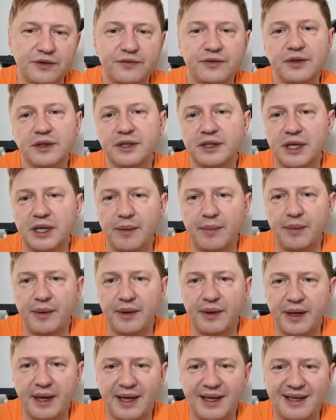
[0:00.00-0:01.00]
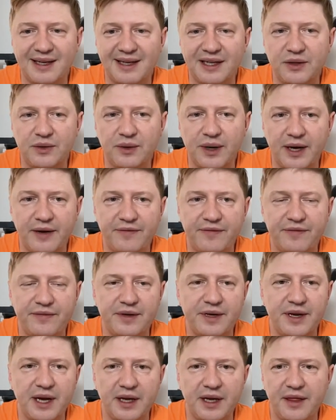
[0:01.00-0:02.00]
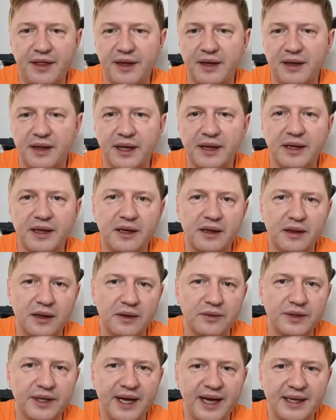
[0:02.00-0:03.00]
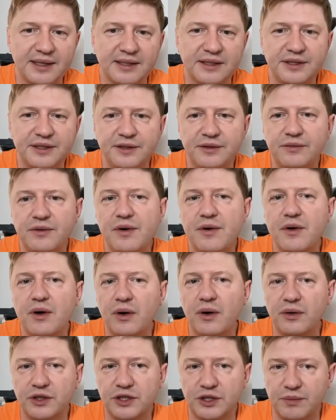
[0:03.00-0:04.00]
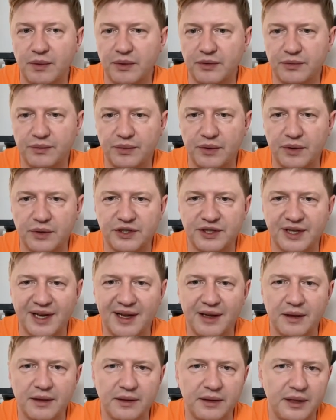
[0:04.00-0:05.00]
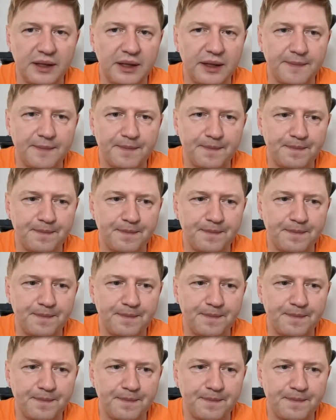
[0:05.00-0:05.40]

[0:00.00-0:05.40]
for example, then you have nothing like the Cloudy has zero knowledge about your project. And the